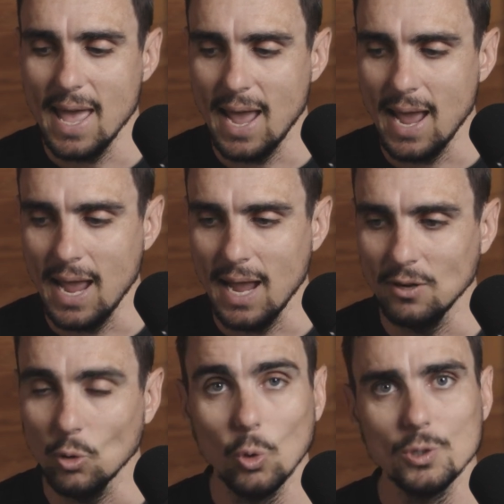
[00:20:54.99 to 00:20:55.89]

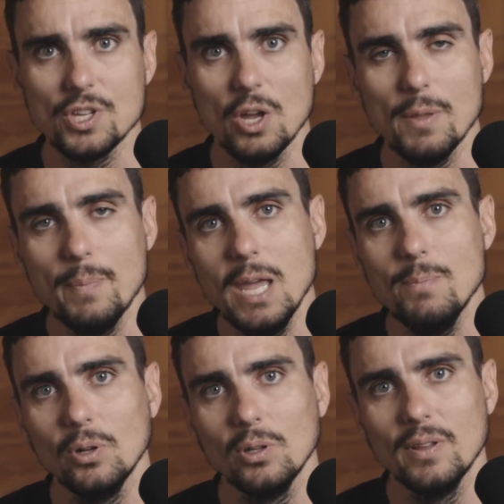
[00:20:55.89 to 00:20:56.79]
And also the
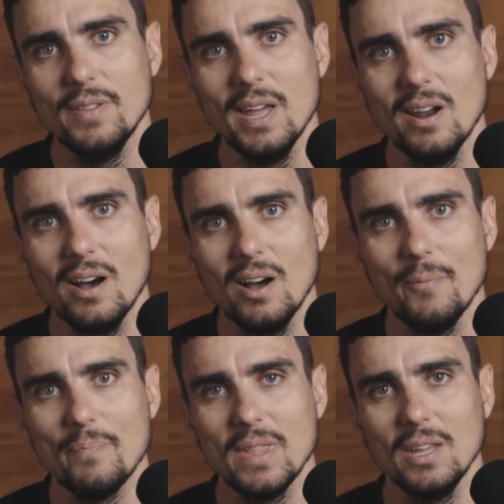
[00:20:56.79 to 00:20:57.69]
people that
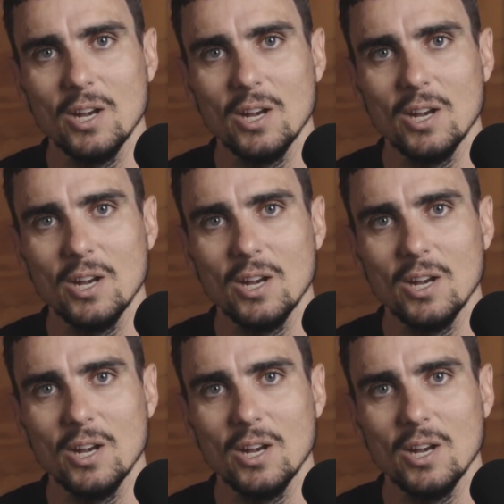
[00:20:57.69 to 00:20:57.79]
are,